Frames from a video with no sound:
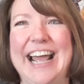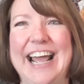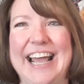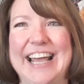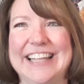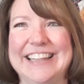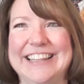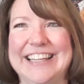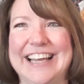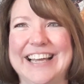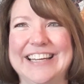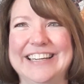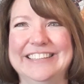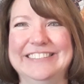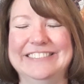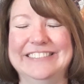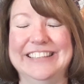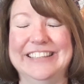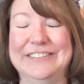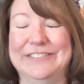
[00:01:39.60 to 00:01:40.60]
And
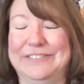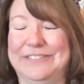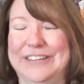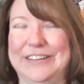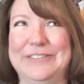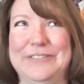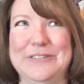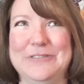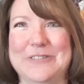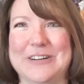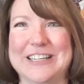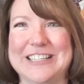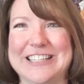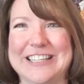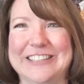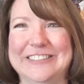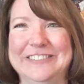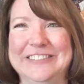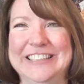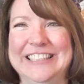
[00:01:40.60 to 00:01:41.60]
then if you want
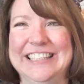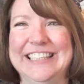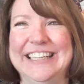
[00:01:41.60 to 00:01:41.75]
to,